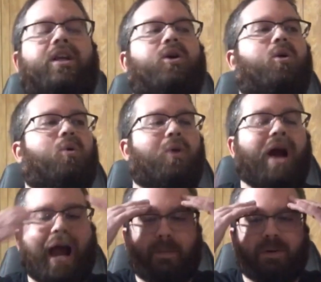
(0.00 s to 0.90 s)

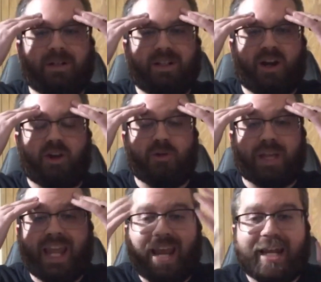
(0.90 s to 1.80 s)
crap. Are you
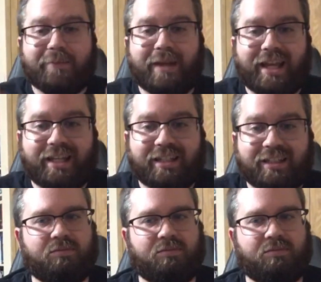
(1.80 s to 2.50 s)
kidding me?